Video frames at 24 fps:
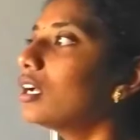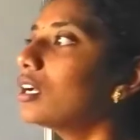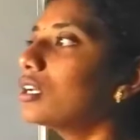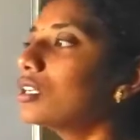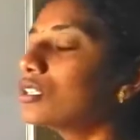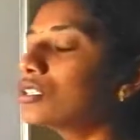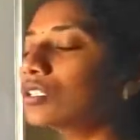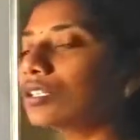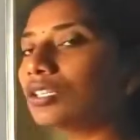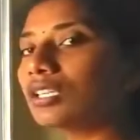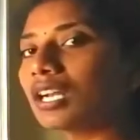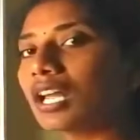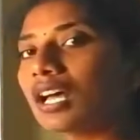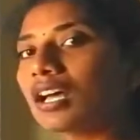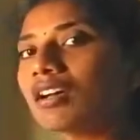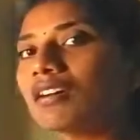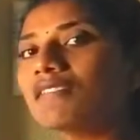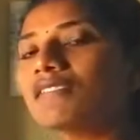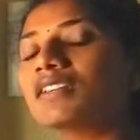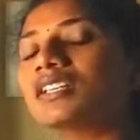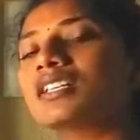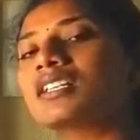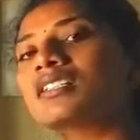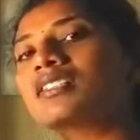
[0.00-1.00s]
So
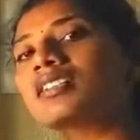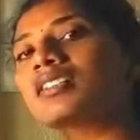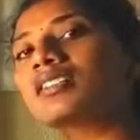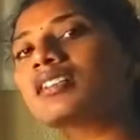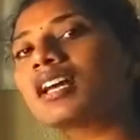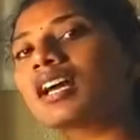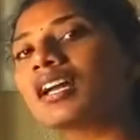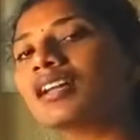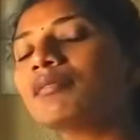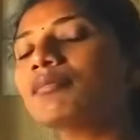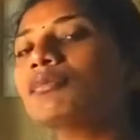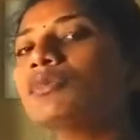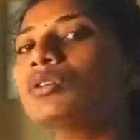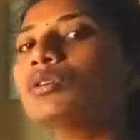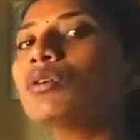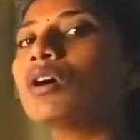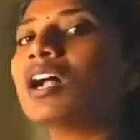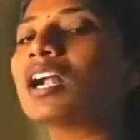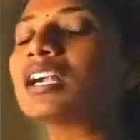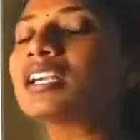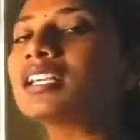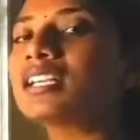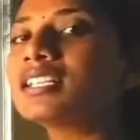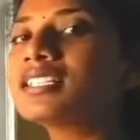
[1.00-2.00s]
now it is a time
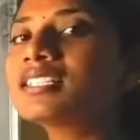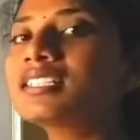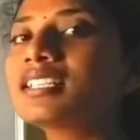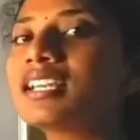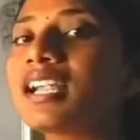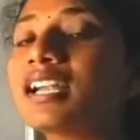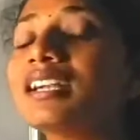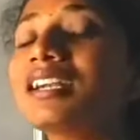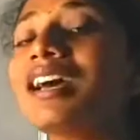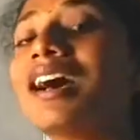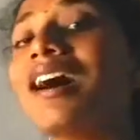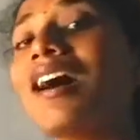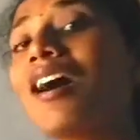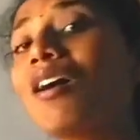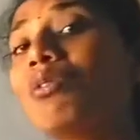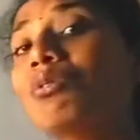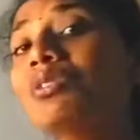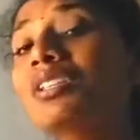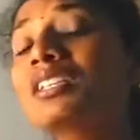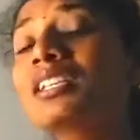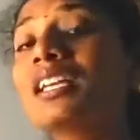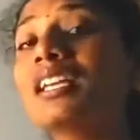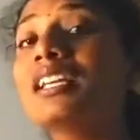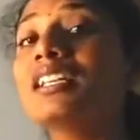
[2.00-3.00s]
to understand how
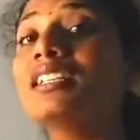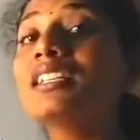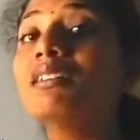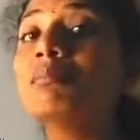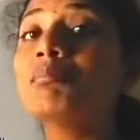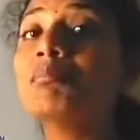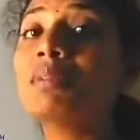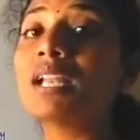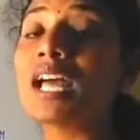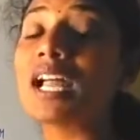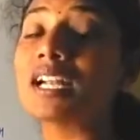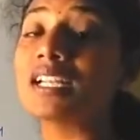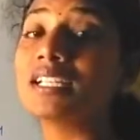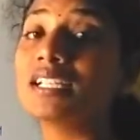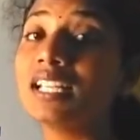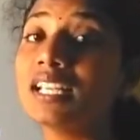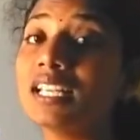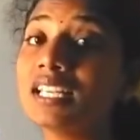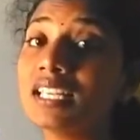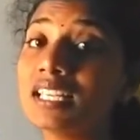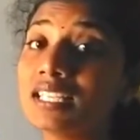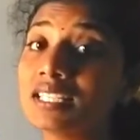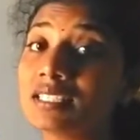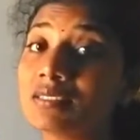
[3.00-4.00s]
the kingdom
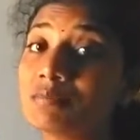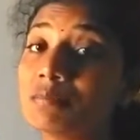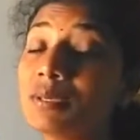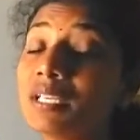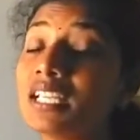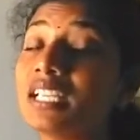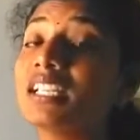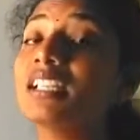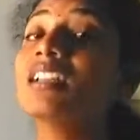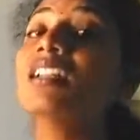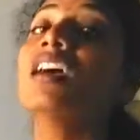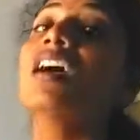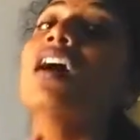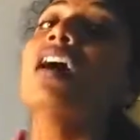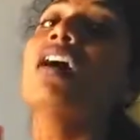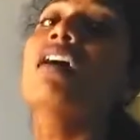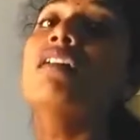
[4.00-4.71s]
Plantae is being